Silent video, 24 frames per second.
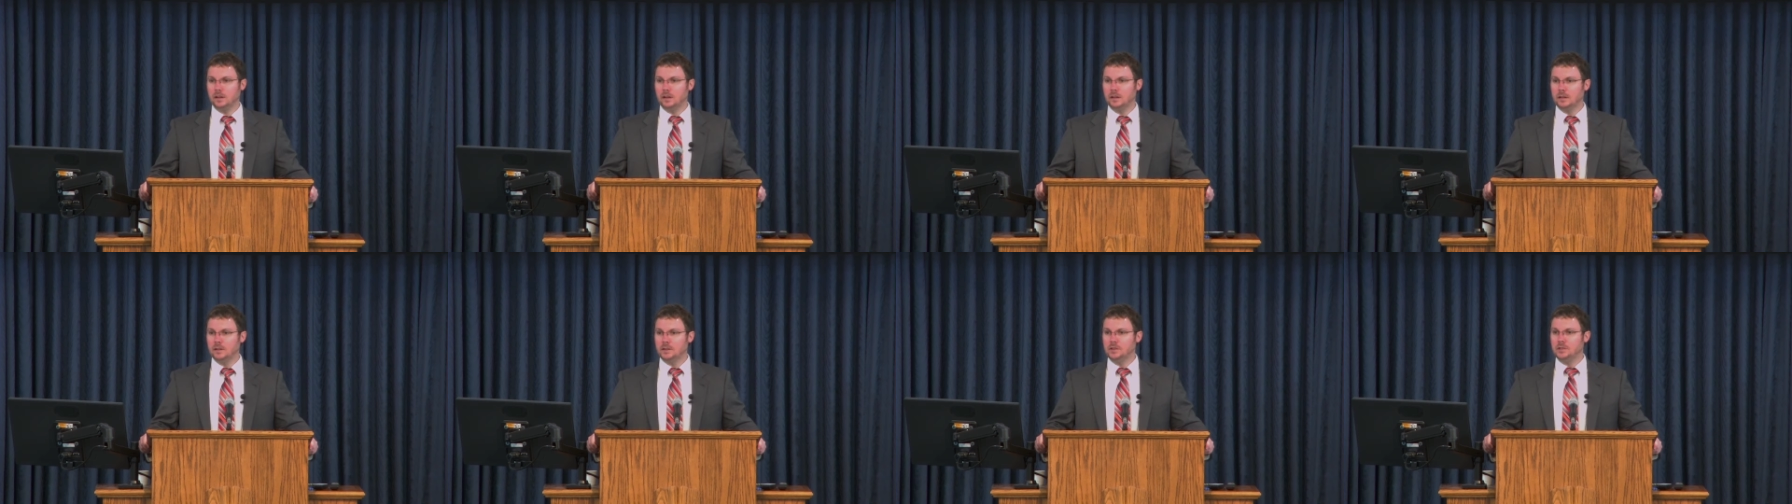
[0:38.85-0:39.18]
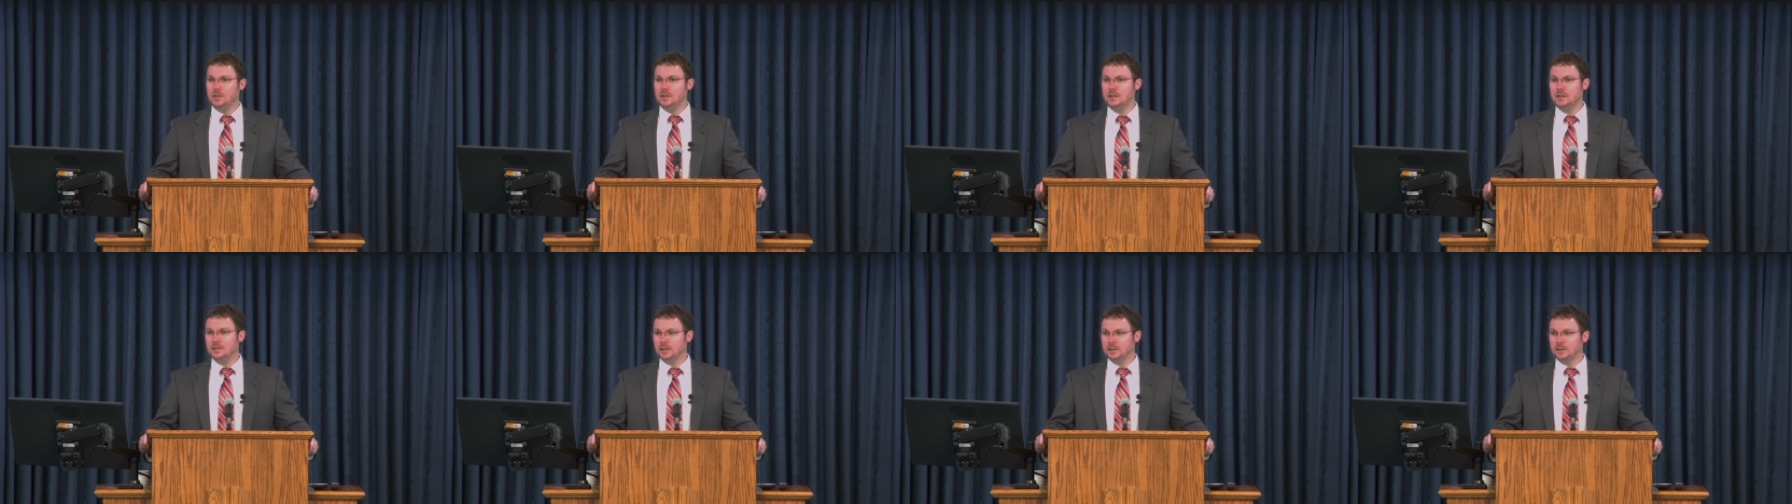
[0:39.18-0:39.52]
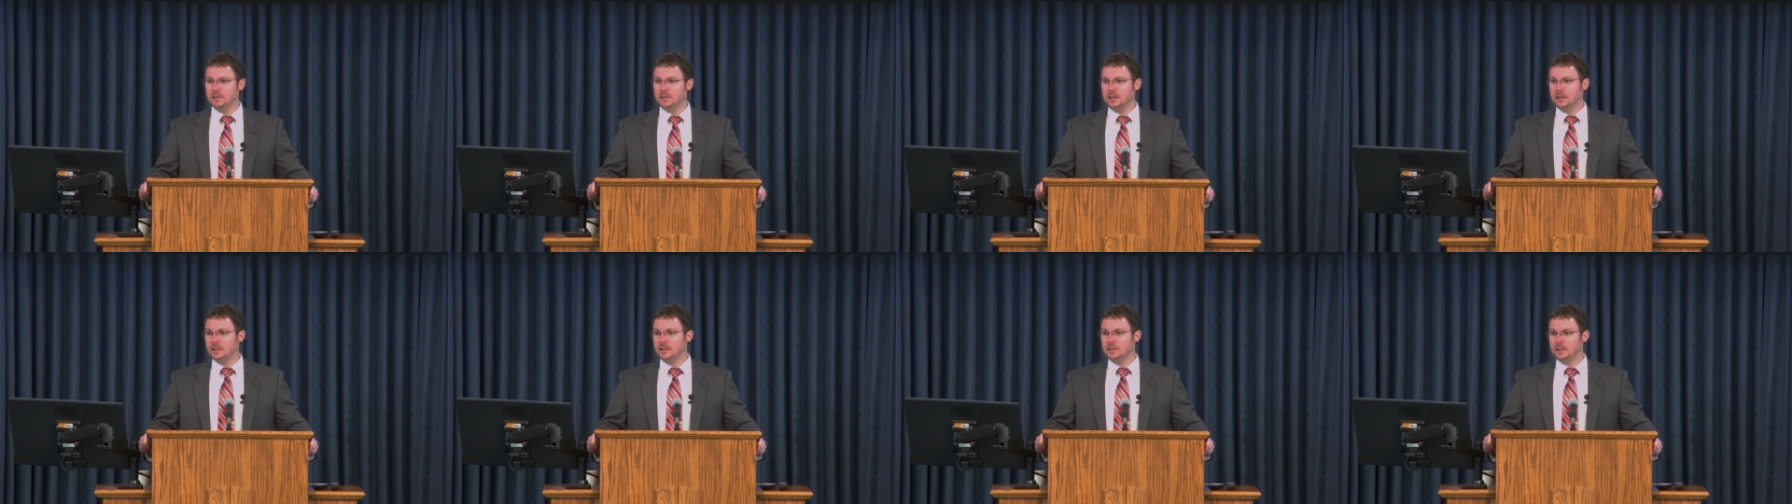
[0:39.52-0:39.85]
Jesus
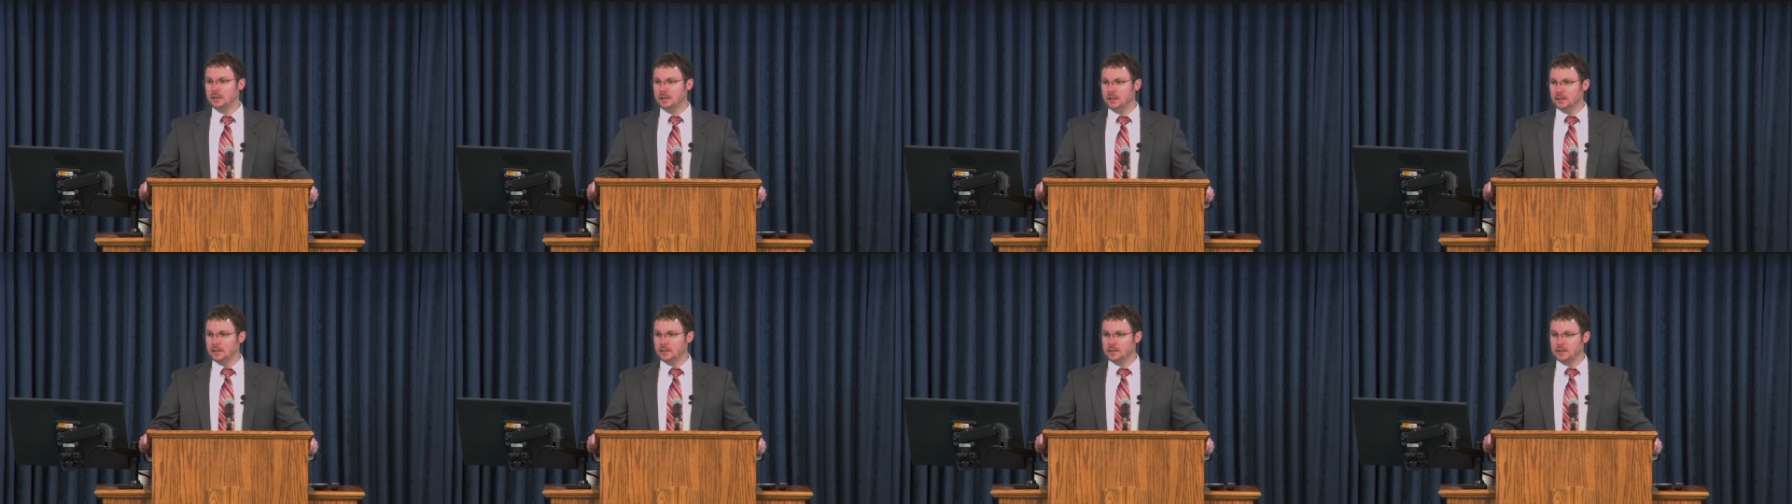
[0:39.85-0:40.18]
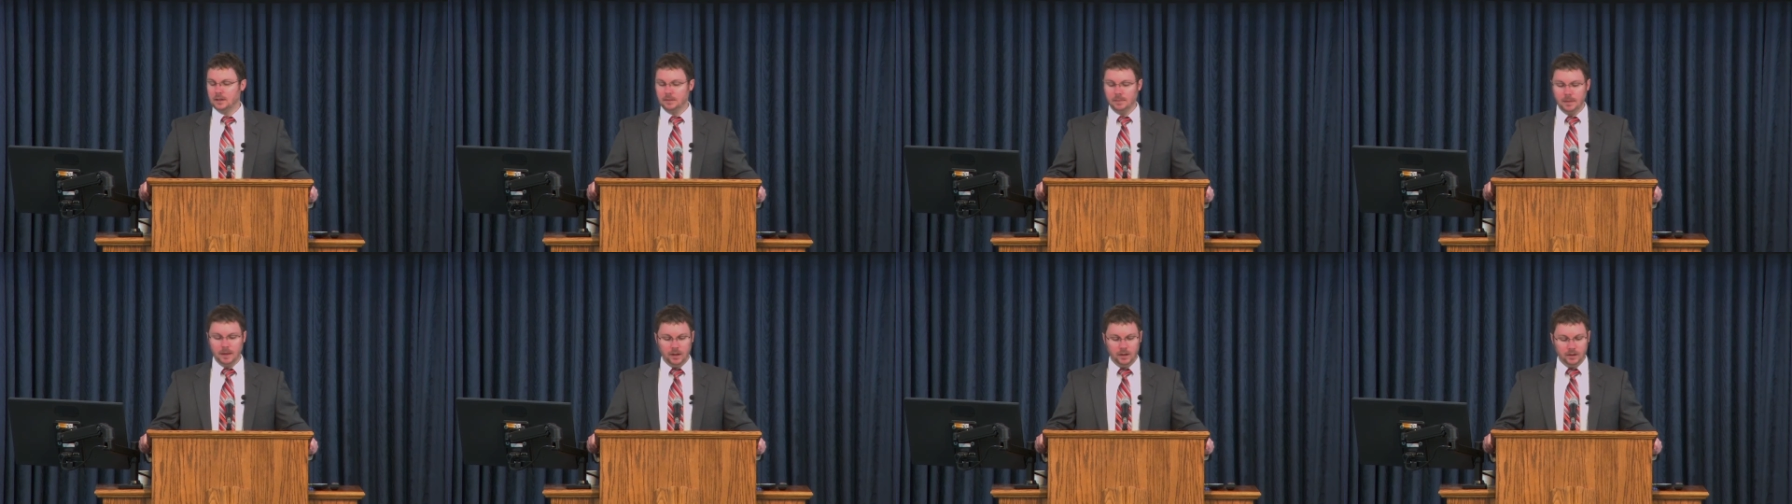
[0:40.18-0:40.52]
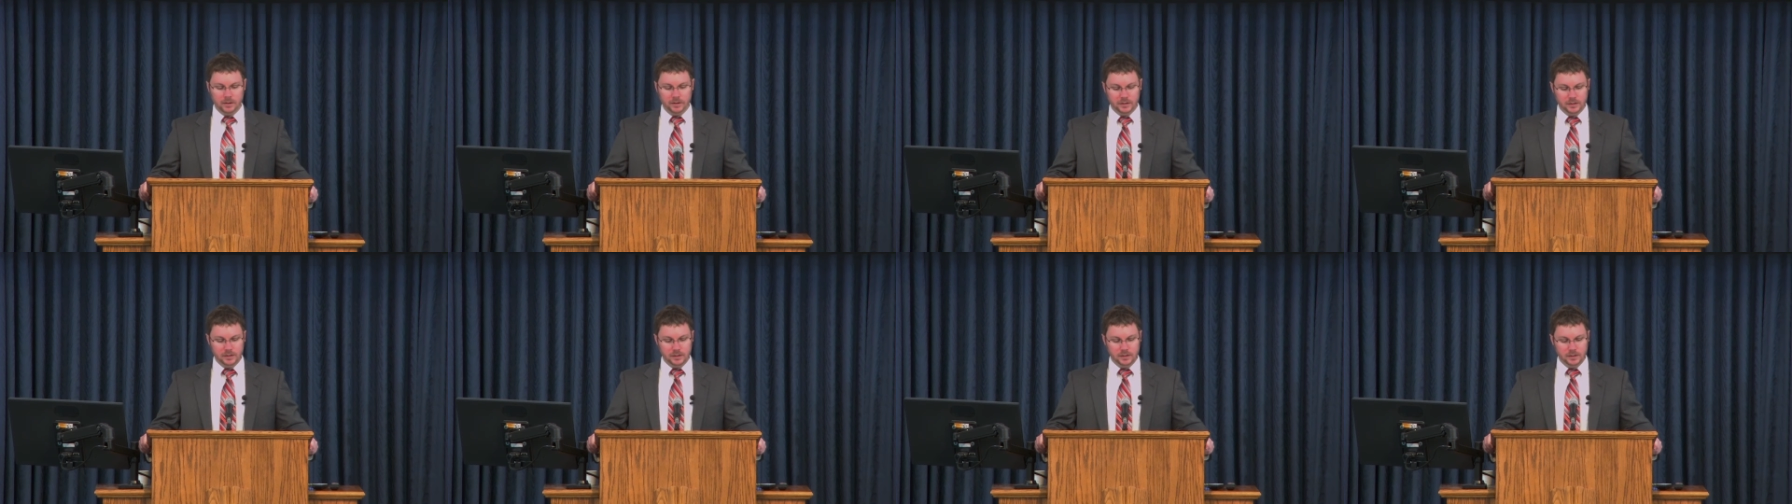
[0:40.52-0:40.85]
says this about
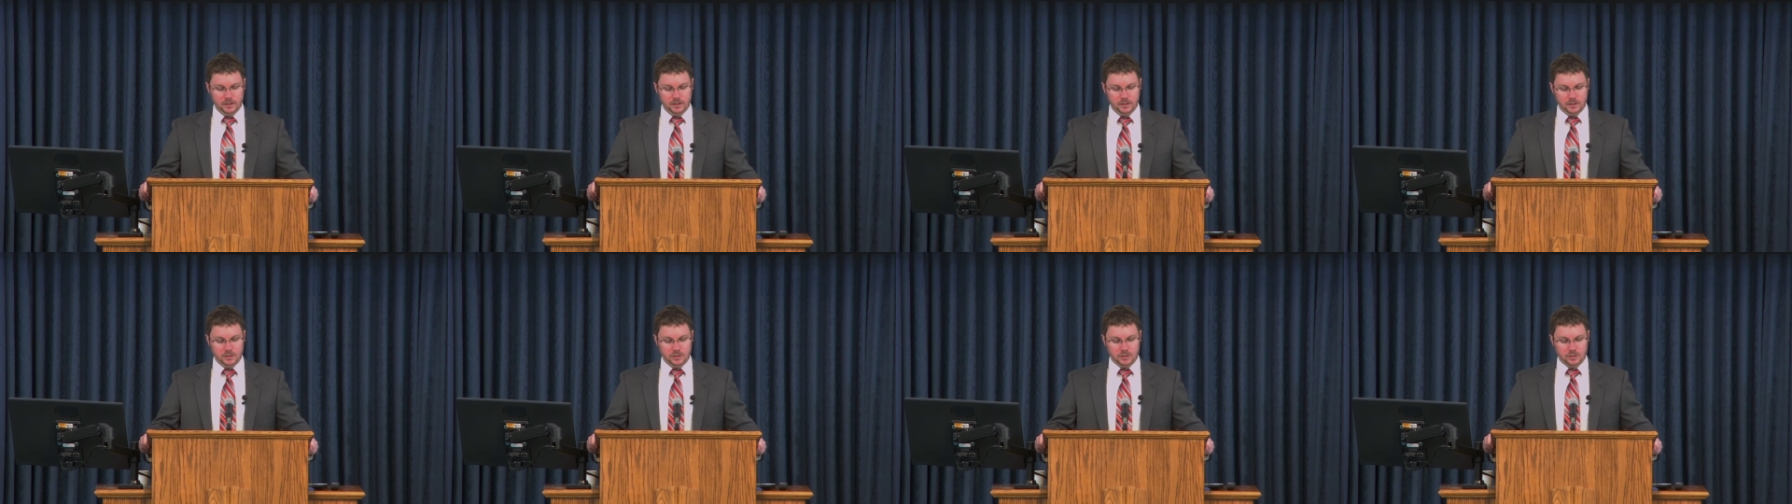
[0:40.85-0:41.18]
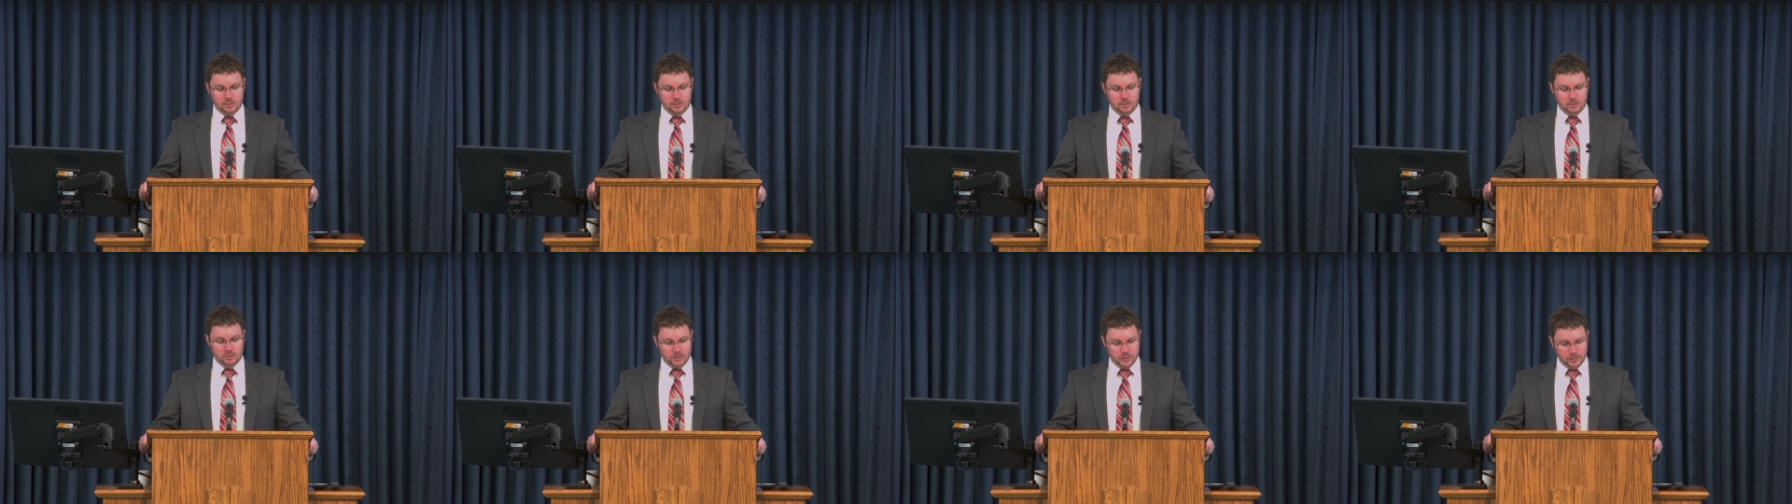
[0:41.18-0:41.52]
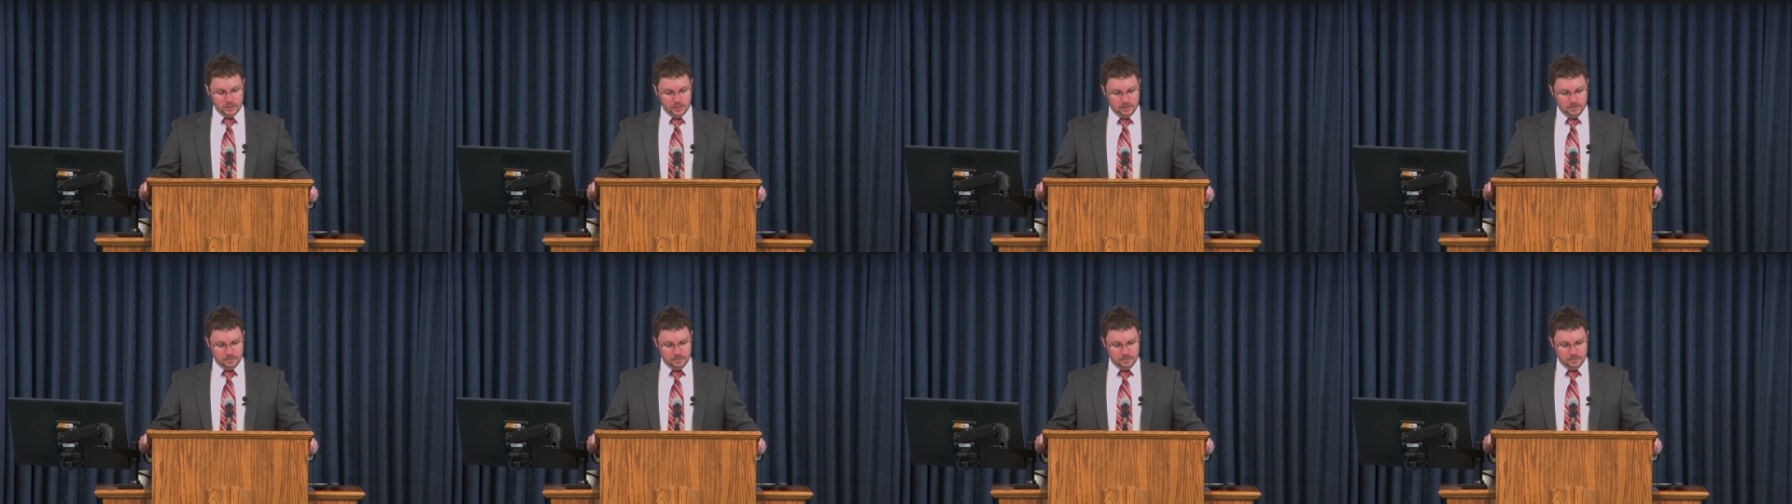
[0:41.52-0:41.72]
Jerusalem.